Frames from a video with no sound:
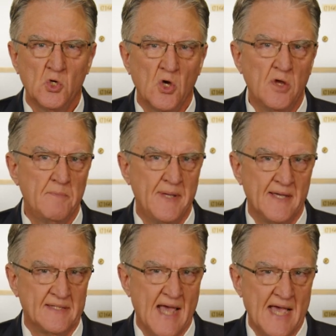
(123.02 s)
could be
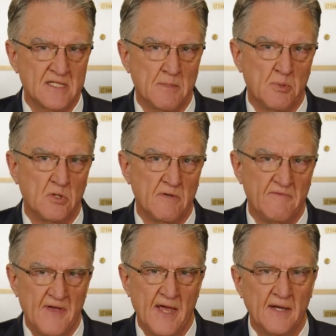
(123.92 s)
a taxable
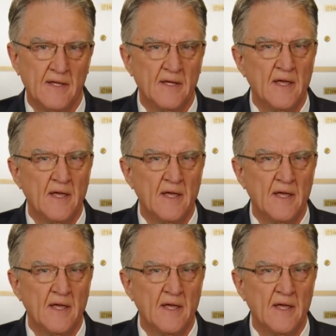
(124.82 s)
event